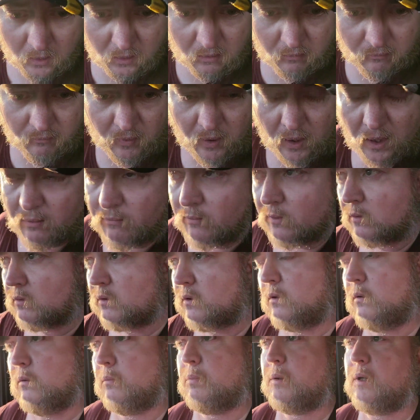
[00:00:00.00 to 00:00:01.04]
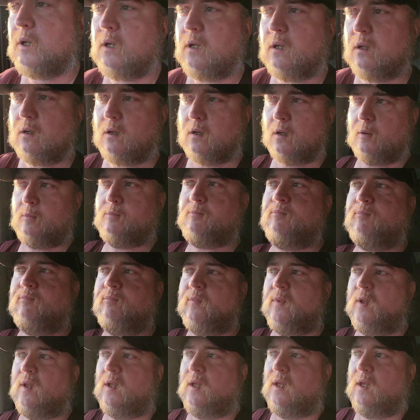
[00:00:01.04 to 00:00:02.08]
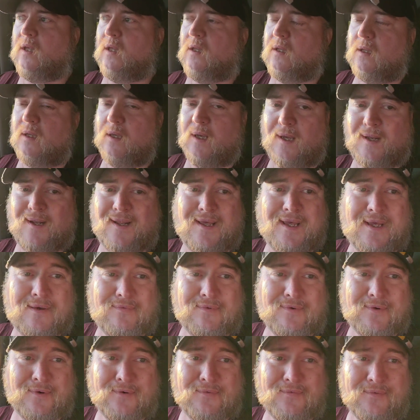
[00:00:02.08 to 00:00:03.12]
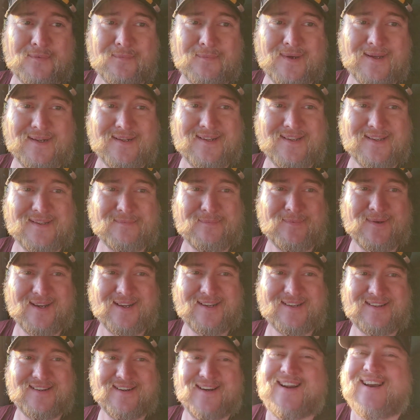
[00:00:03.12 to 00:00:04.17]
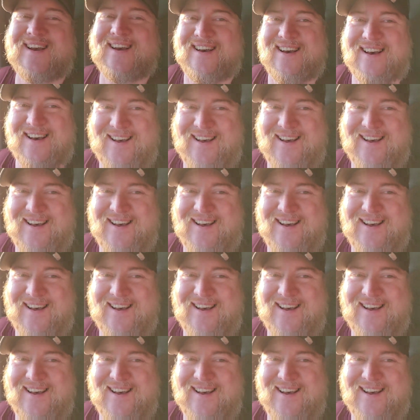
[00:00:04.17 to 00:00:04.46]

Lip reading: It's 5:02 p.m. and I haven't heard from my dispatcher